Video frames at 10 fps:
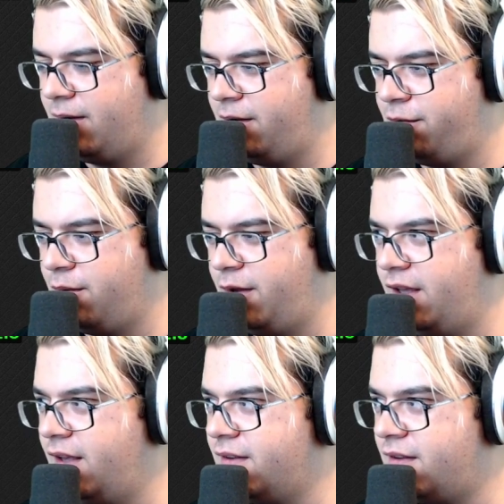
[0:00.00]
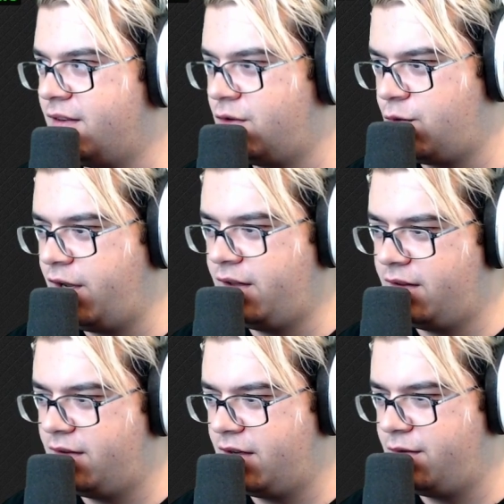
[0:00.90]
for me is the straight,
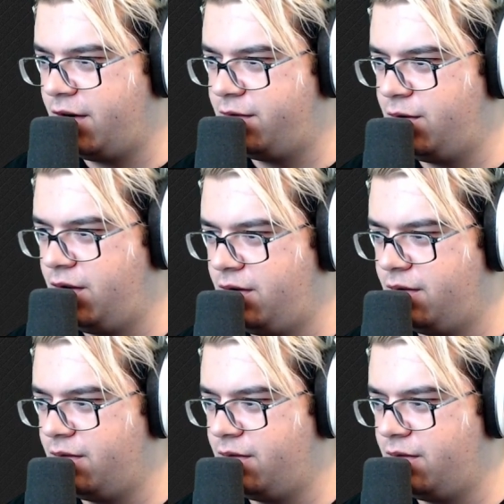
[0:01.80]
the 6-5 suited,